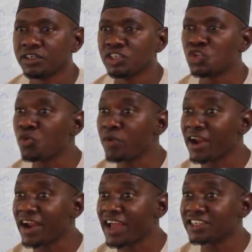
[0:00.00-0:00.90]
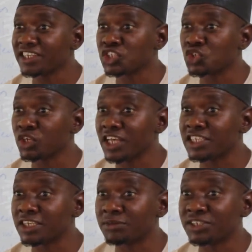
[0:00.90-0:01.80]
The human right is not
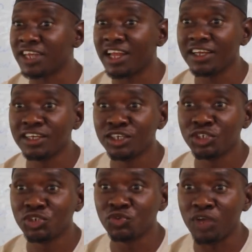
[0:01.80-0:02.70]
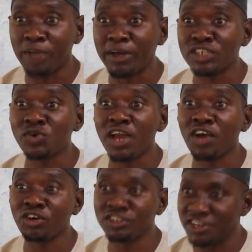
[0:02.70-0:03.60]
exceptional to a particular
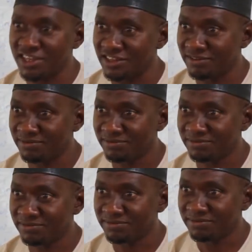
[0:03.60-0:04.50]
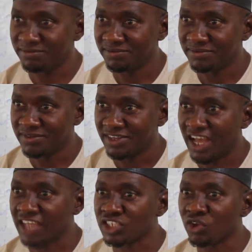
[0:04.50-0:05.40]
country.
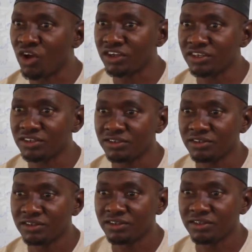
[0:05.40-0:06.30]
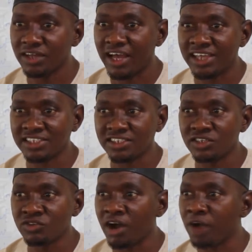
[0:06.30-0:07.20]
As long as
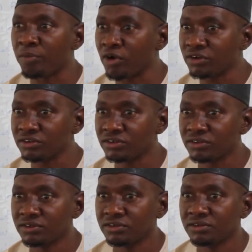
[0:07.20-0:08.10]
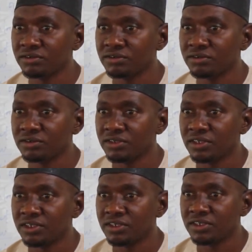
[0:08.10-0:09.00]
you are born,
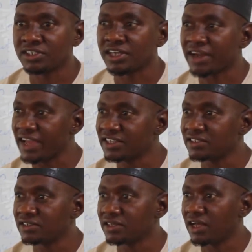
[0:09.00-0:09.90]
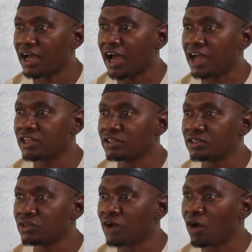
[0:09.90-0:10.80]
it's a right,
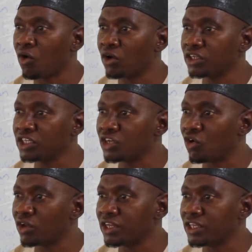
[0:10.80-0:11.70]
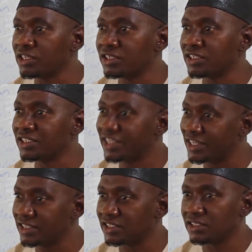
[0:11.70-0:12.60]
and you are all equal in
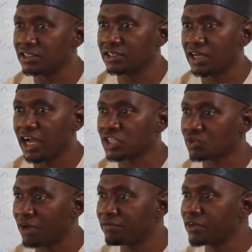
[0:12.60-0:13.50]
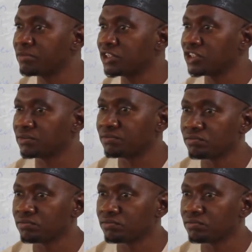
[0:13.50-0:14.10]
dignity, as we have made mention.